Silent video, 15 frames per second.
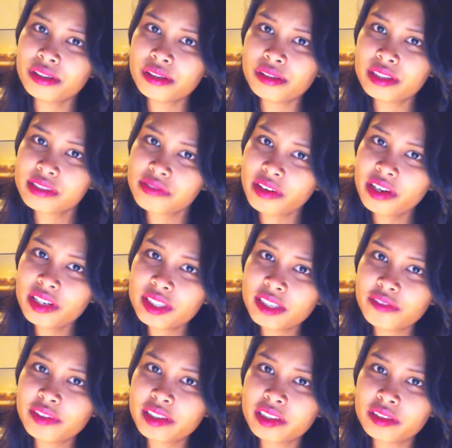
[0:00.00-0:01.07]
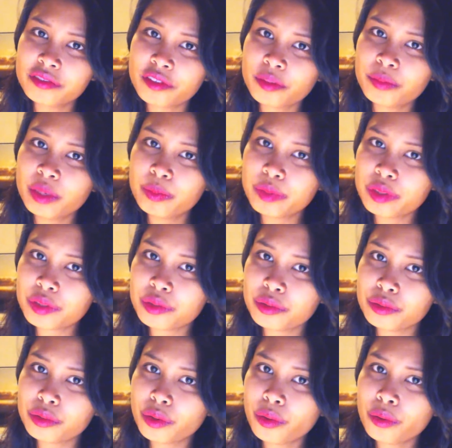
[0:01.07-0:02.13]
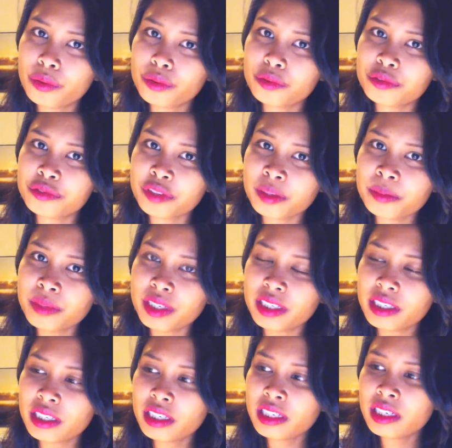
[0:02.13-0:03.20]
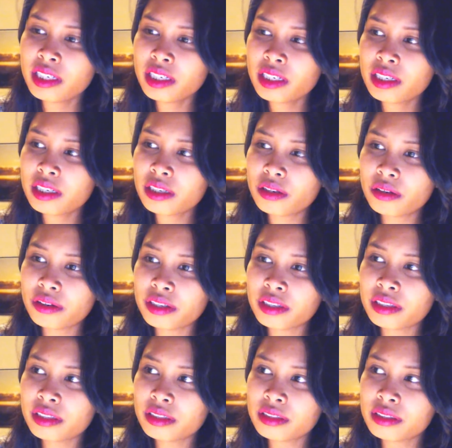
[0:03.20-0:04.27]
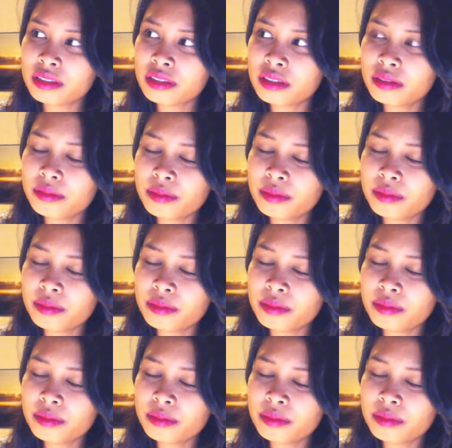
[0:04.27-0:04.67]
It's very difficult for people to hold firmly on